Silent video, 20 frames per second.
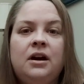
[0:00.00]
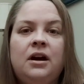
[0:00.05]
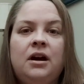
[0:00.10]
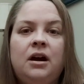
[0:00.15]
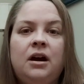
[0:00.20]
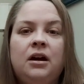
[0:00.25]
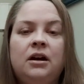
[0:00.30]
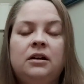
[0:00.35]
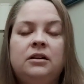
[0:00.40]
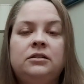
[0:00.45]

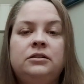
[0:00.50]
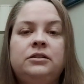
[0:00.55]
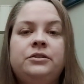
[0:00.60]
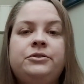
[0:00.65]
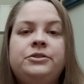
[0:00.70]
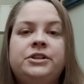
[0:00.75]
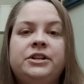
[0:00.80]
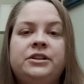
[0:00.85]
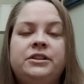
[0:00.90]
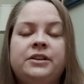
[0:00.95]
are
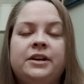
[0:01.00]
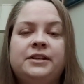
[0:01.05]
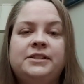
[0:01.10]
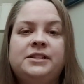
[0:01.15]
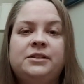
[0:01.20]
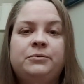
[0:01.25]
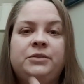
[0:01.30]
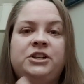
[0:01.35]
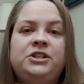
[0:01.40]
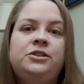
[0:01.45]
illusion thoughts
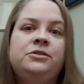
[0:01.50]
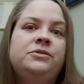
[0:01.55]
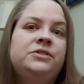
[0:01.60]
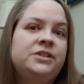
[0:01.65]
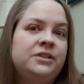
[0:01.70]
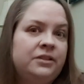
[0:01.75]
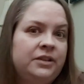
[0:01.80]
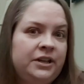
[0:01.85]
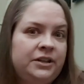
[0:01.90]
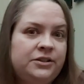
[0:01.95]
that we choose
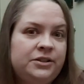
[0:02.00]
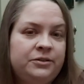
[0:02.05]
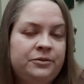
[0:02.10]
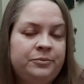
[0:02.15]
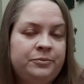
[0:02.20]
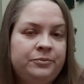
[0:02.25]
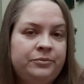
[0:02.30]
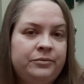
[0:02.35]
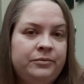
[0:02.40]
to cling to.